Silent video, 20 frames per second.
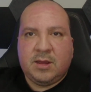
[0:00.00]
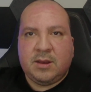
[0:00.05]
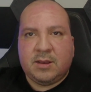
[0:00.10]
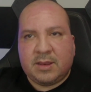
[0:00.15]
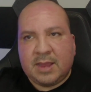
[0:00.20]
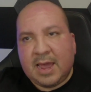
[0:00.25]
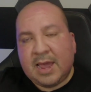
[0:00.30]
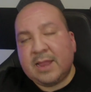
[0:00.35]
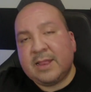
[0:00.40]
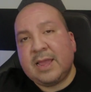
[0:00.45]

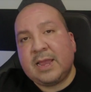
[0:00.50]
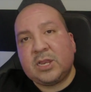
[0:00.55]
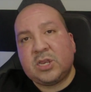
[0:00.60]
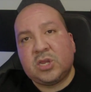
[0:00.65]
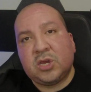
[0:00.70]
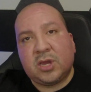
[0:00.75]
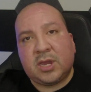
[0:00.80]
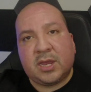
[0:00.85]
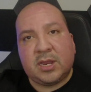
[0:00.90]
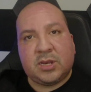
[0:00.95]
Then they
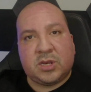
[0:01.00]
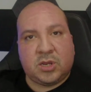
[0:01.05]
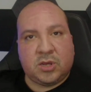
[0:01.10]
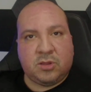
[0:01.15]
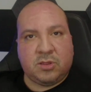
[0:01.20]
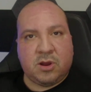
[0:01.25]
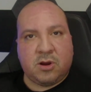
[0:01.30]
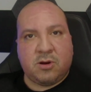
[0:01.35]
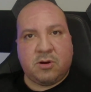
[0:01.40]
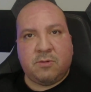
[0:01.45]
took it to
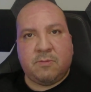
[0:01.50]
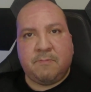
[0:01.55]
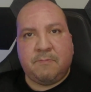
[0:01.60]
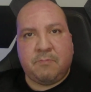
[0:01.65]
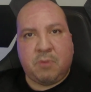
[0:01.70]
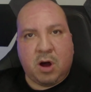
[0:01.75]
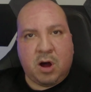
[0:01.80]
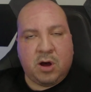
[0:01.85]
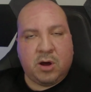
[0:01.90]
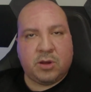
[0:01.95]
their
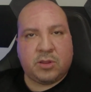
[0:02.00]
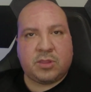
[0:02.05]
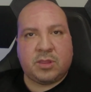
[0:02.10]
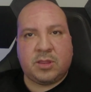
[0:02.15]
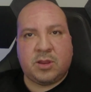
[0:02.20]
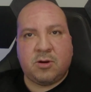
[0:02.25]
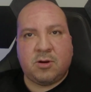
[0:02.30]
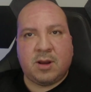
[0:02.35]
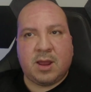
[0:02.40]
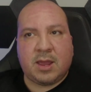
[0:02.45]
boss, and
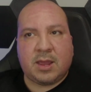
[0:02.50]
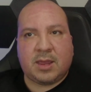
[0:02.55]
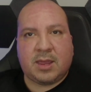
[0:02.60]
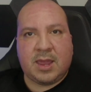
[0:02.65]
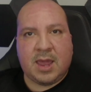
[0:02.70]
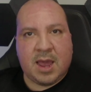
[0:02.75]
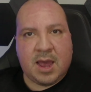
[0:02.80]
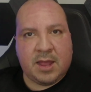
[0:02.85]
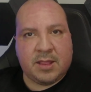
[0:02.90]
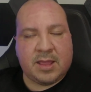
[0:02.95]
they're like,
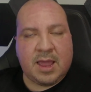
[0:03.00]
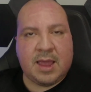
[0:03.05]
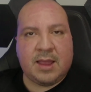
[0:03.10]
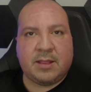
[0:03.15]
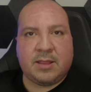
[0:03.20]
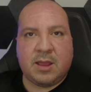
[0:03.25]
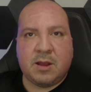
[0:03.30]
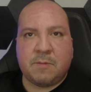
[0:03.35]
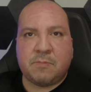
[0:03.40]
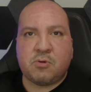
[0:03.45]
"Yeah,
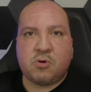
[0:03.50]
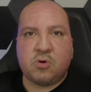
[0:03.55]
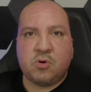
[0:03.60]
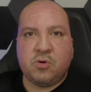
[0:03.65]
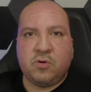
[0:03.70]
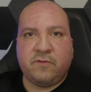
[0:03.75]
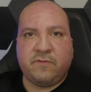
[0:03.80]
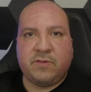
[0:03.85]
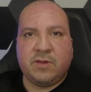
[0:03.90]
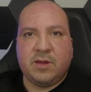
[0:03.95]
they
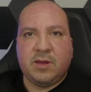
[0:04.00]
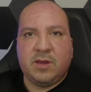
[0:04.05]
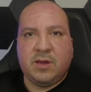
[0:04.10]
approved."